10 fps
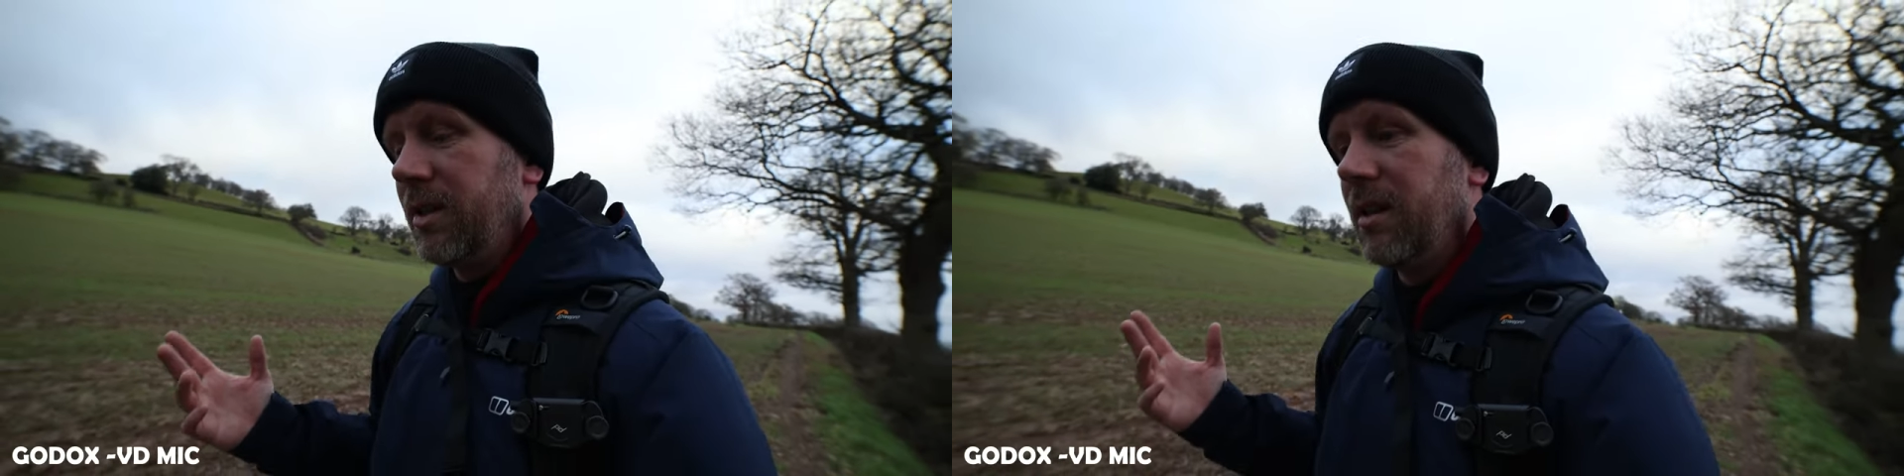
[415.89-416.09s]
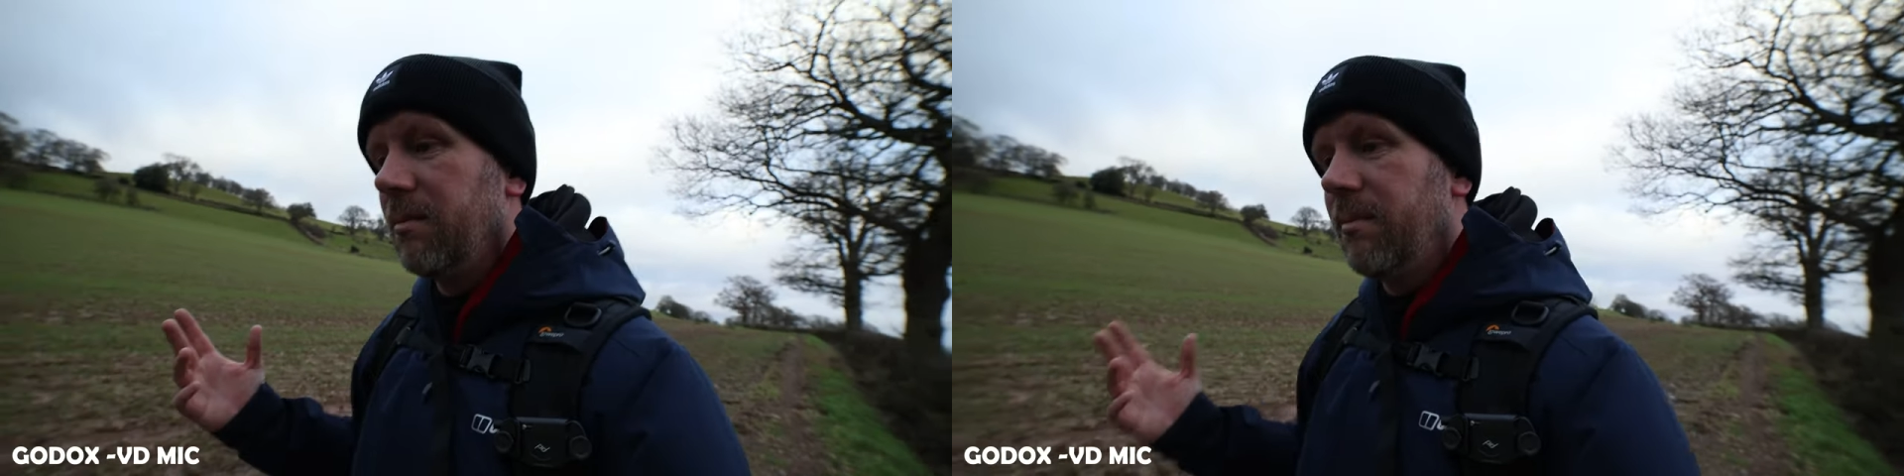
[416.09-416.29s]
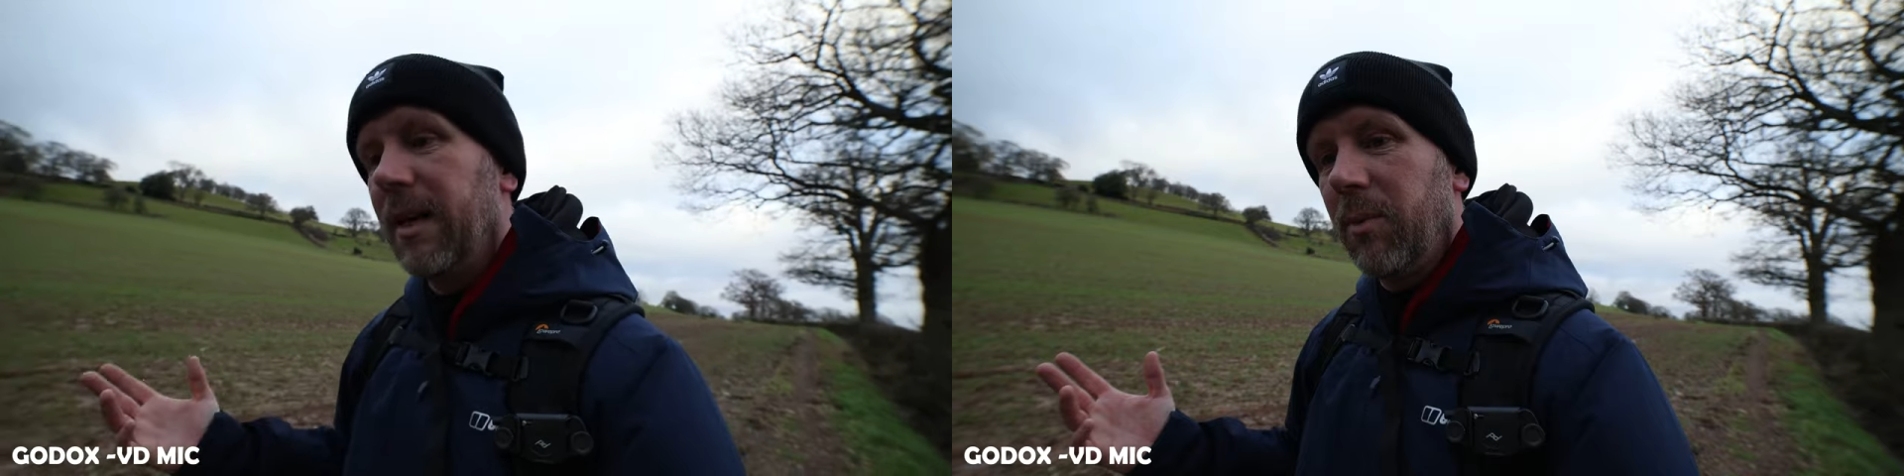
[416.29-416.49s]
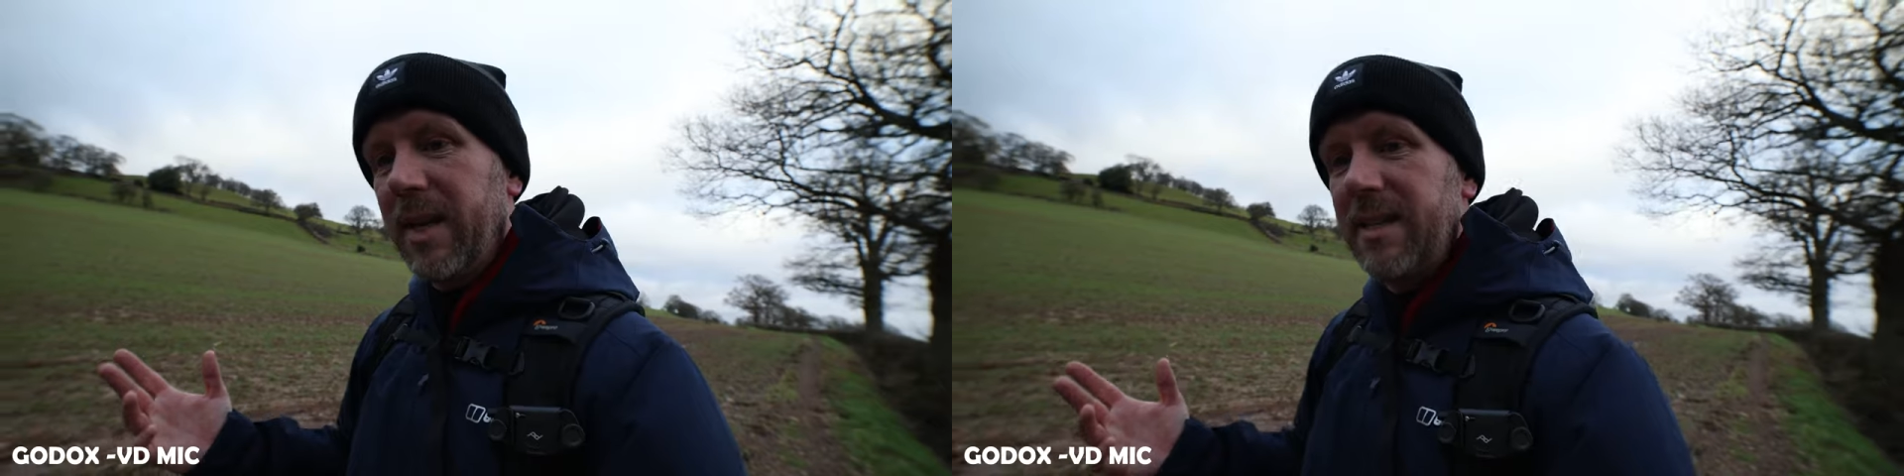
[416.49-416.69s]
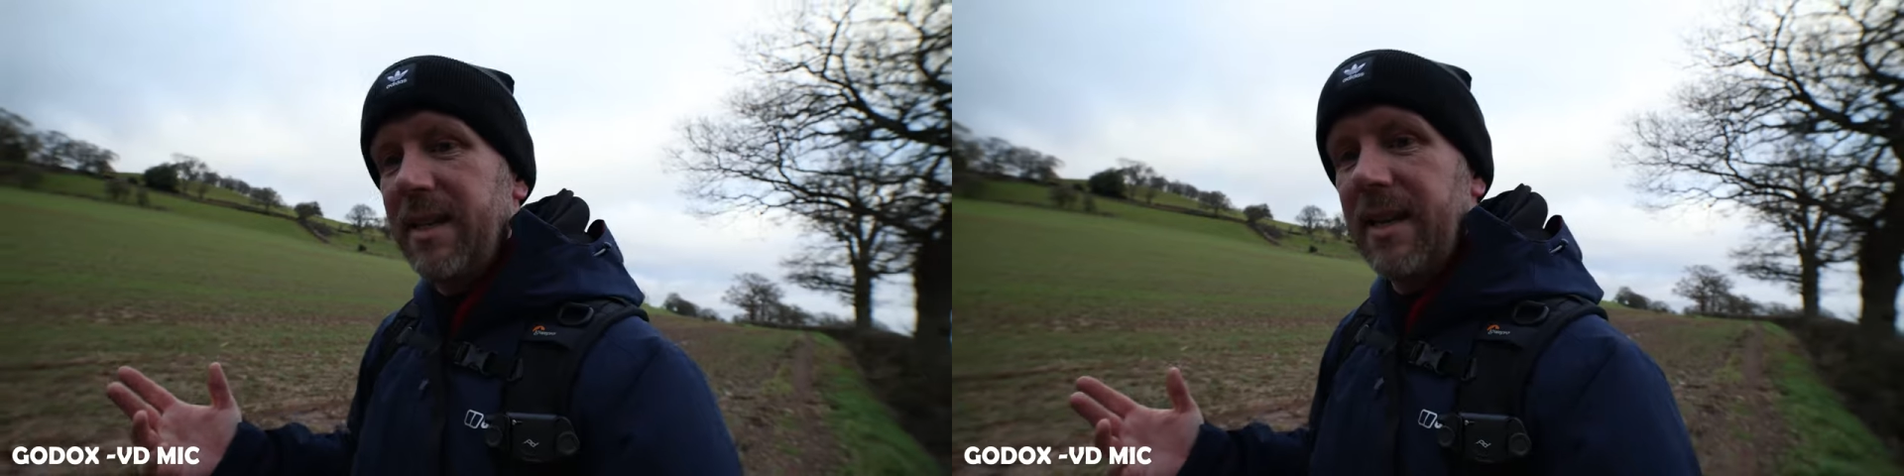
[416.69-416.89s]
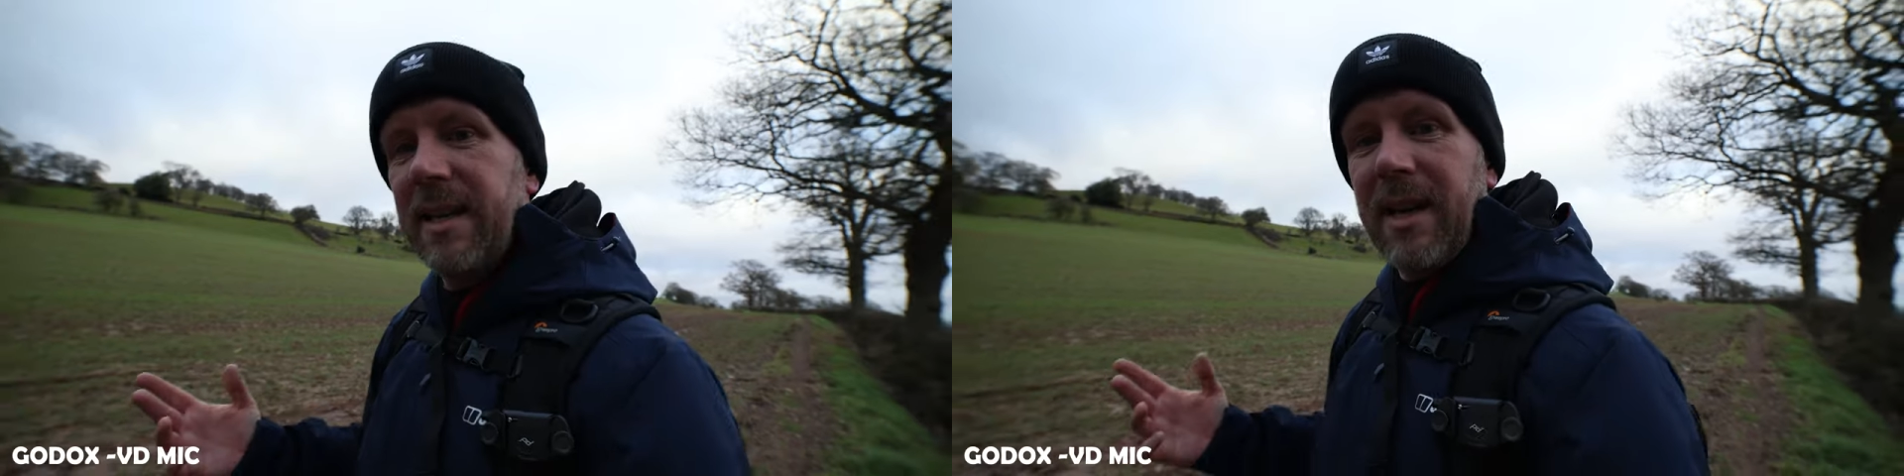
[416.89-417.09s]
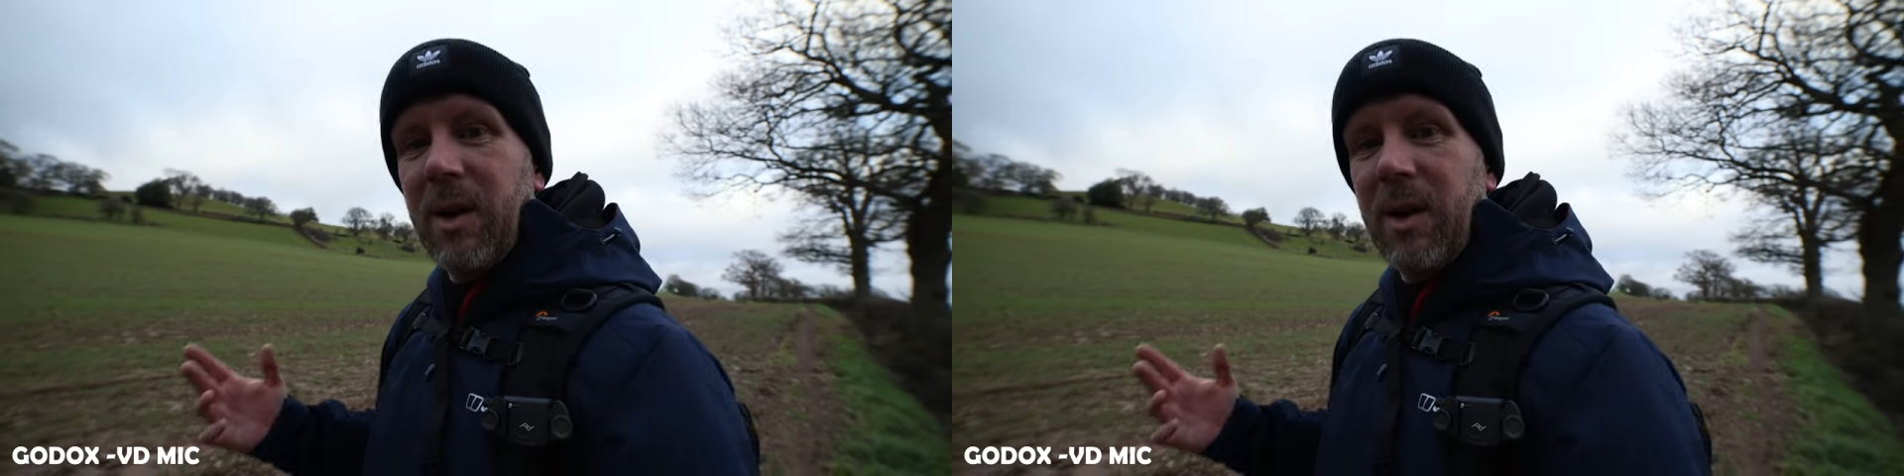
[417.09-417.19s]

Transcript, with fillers: the middle of winter.